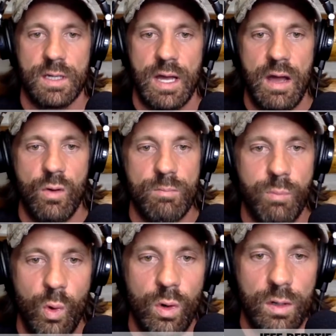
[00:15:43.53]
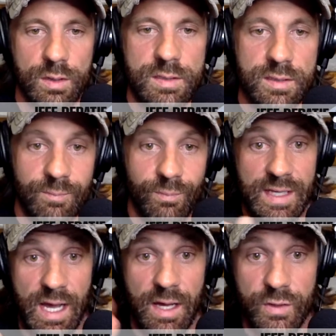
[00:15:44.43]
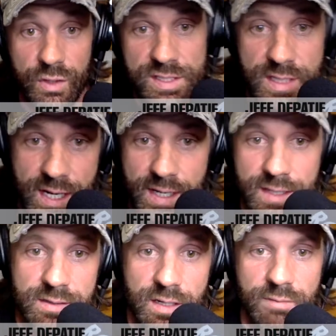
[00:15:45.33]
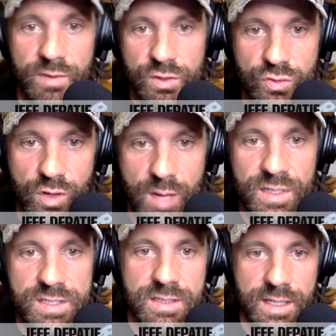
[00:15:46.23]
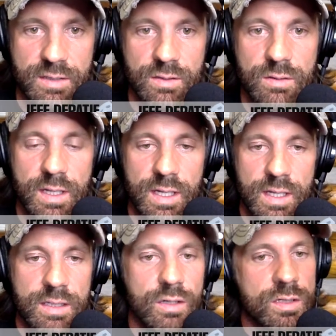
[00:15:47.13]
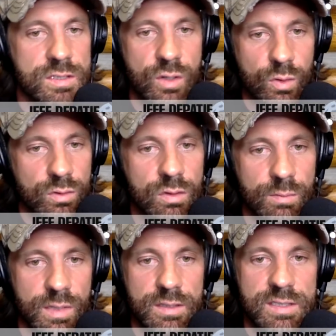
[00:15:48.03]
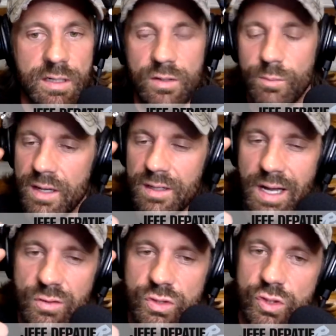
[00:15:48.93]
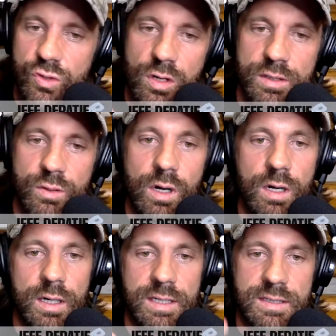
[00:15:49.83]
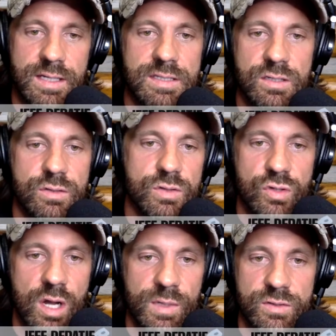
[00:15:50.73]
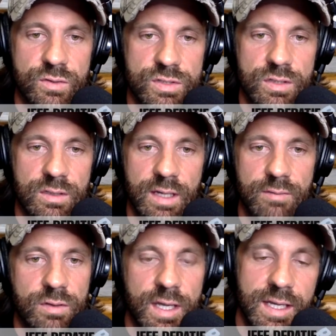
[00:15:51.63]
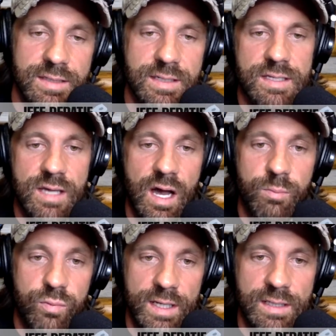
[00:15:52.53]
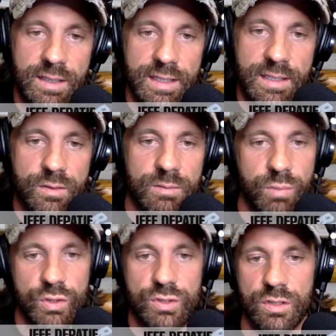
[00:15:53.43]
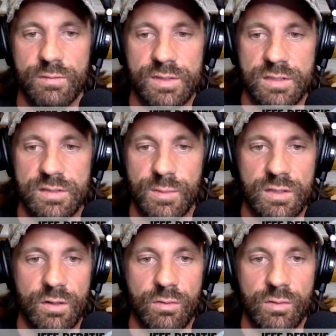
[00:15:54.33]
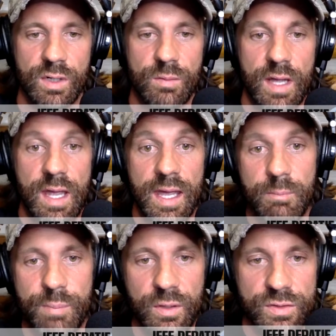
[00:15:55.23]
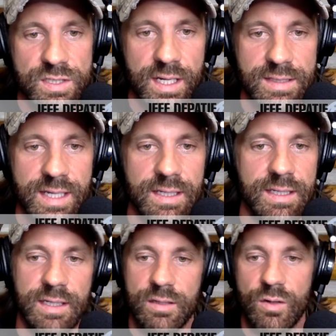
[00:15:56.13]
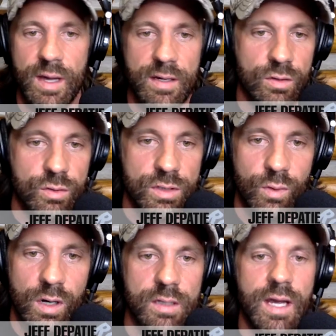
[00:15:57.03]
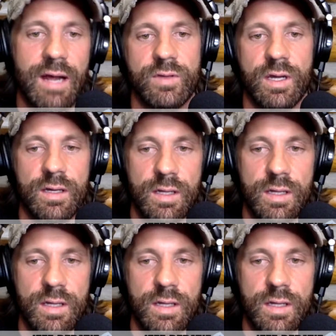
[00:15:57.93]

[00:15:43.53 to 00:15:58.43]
how important the other side of the trauma cycle, you know, because going through the military, no matter how strong you are, it does induce trauma to a certain level. It does upregulate you and put your nervous system into overwhelm, and it builds an identity. And no matter who you are, you have to